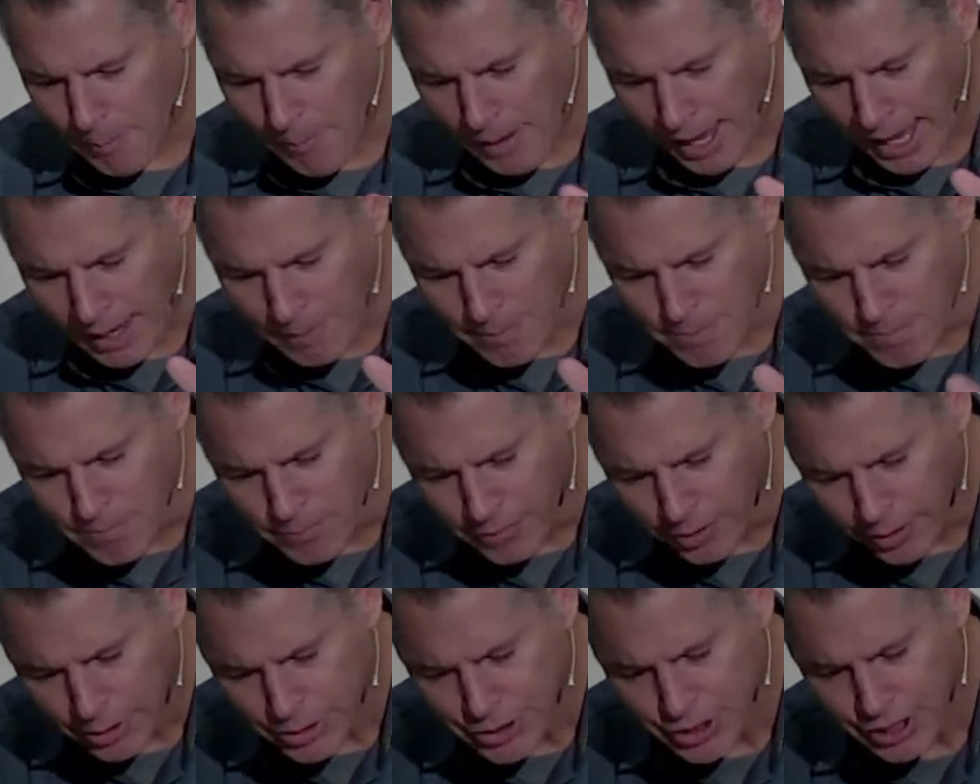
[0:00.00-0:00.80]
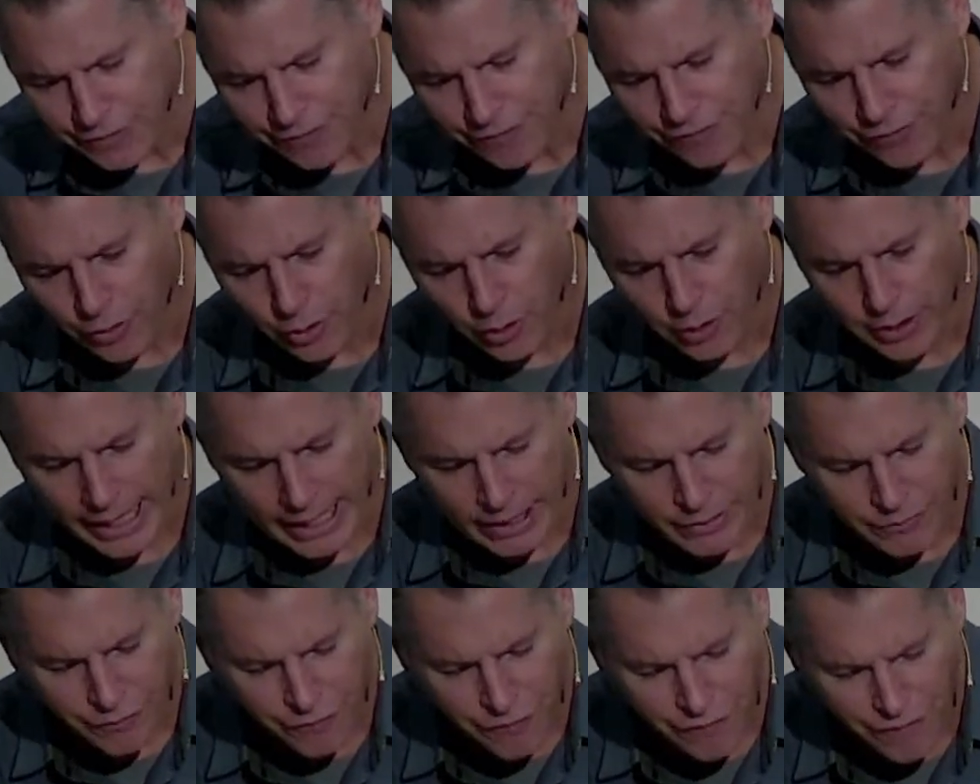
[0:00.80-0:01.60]
a merciful
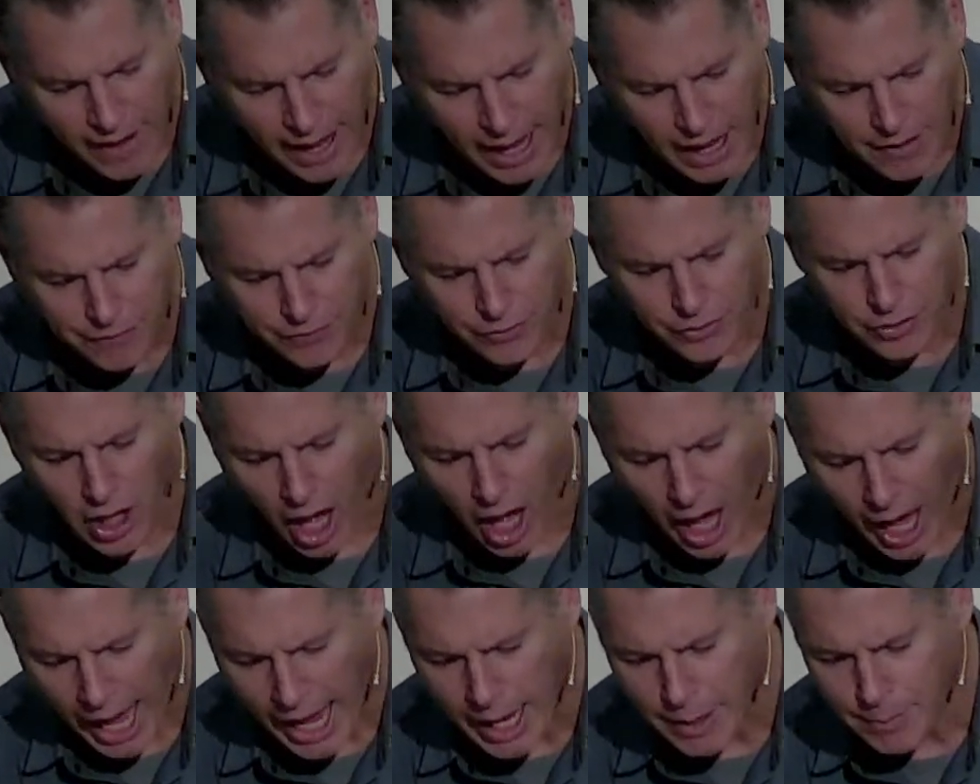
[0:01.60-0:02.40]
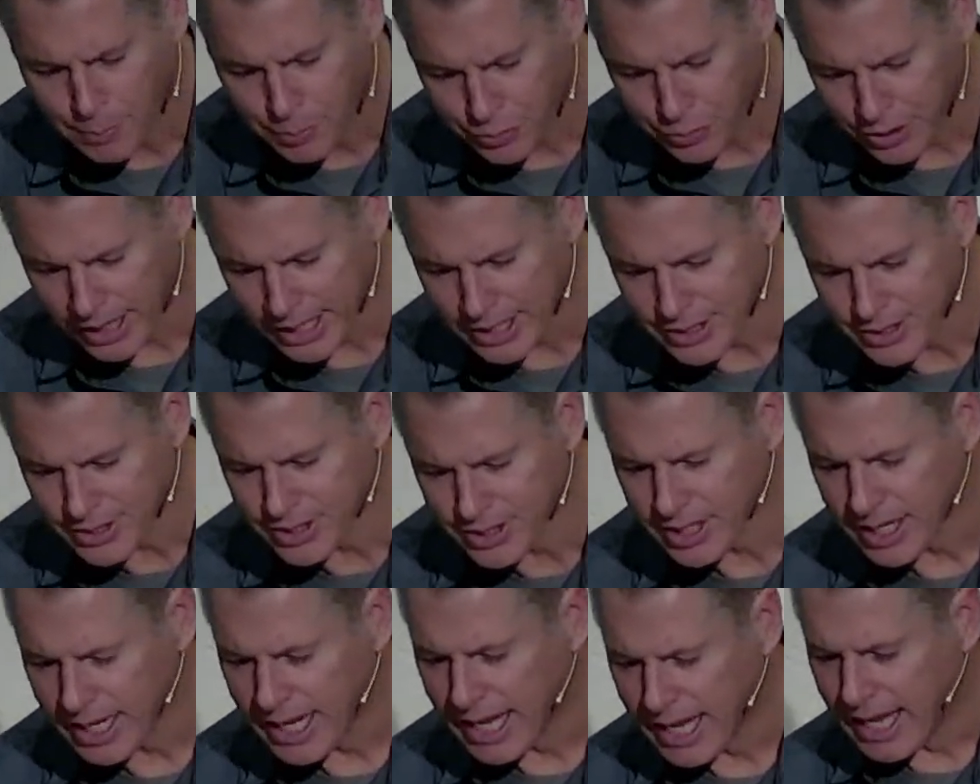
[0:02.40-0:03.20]
and faithful high
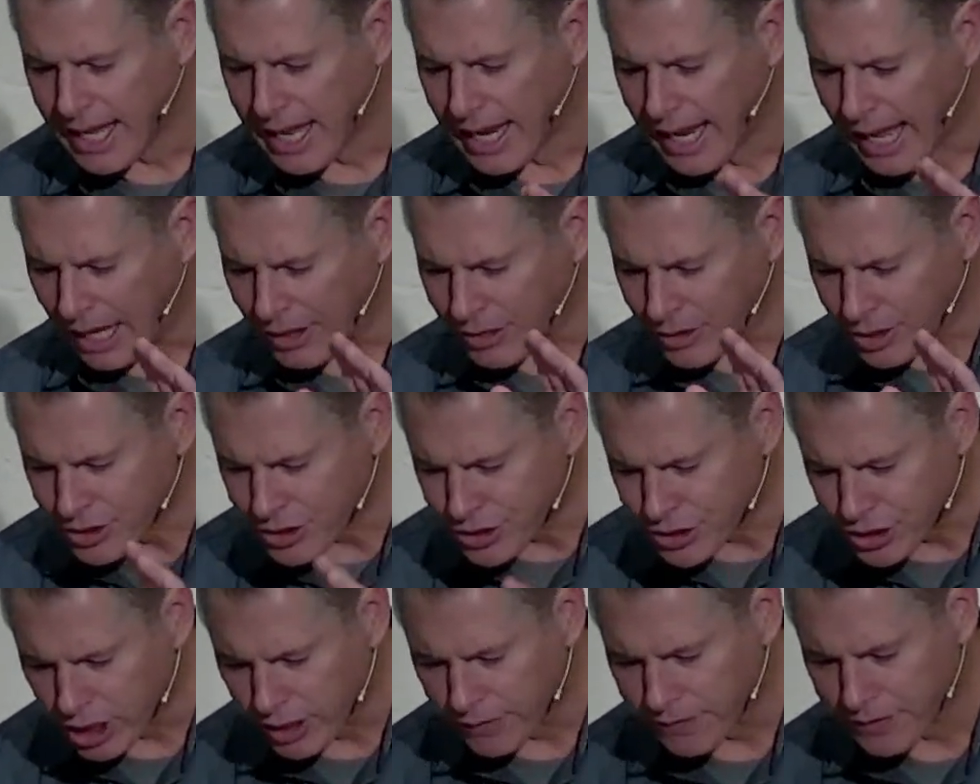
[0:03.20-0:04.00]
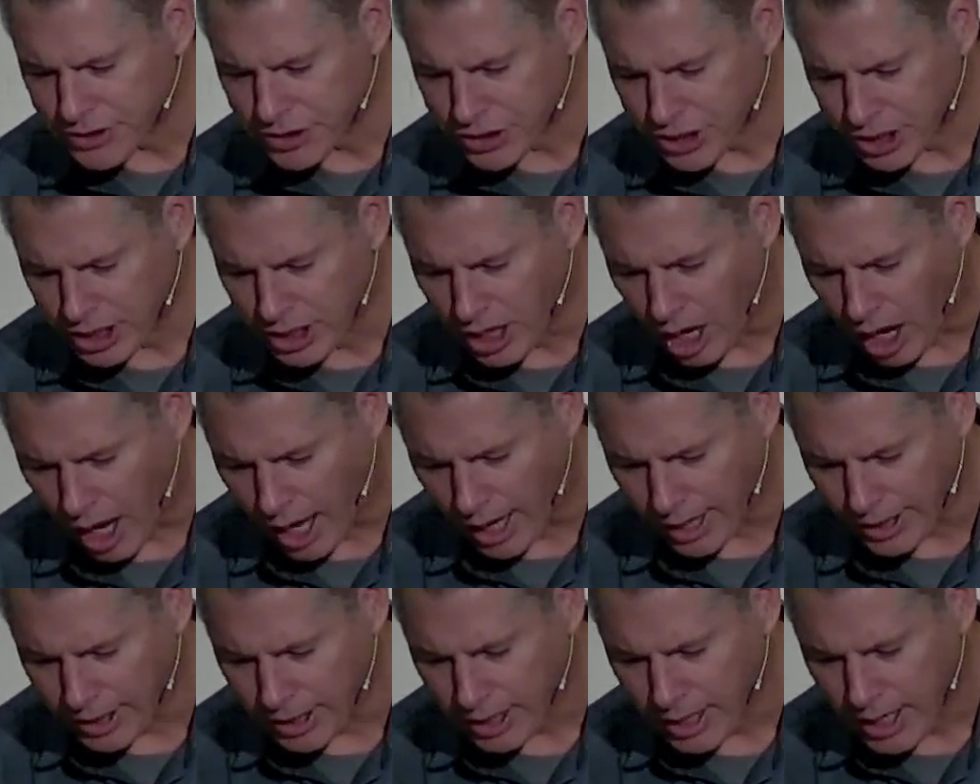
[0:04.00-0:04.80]
priest in the service to God,